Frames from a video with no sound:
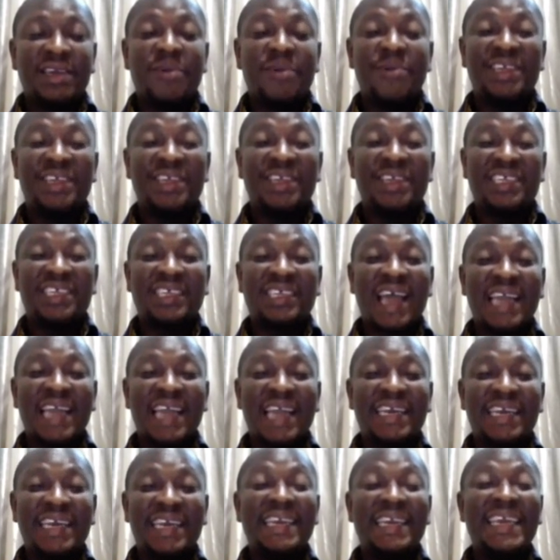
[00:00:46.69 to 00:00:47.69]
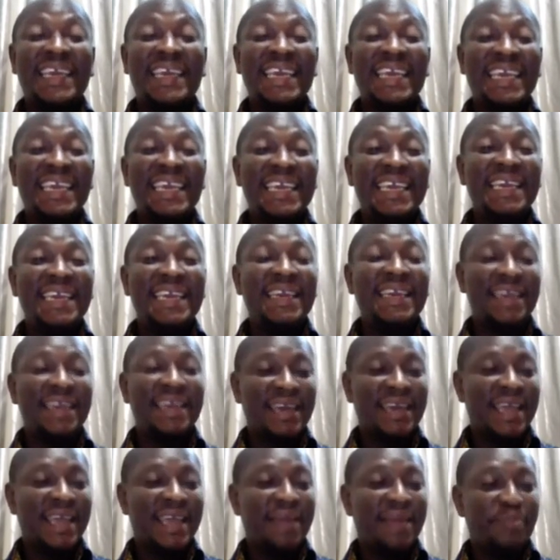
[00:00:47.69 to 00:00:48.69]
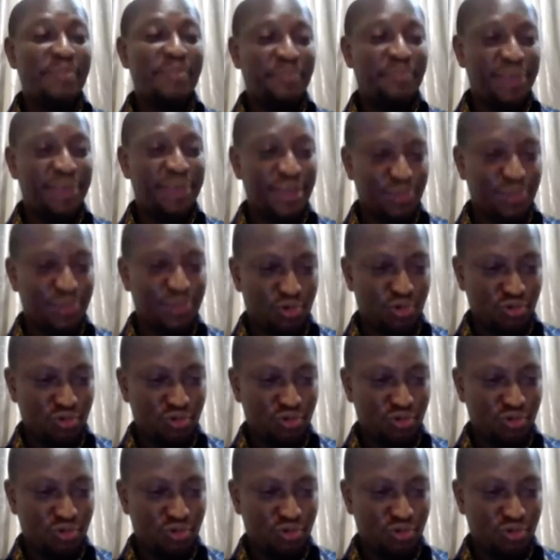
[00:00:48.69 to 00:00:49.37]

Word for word: residing in the people,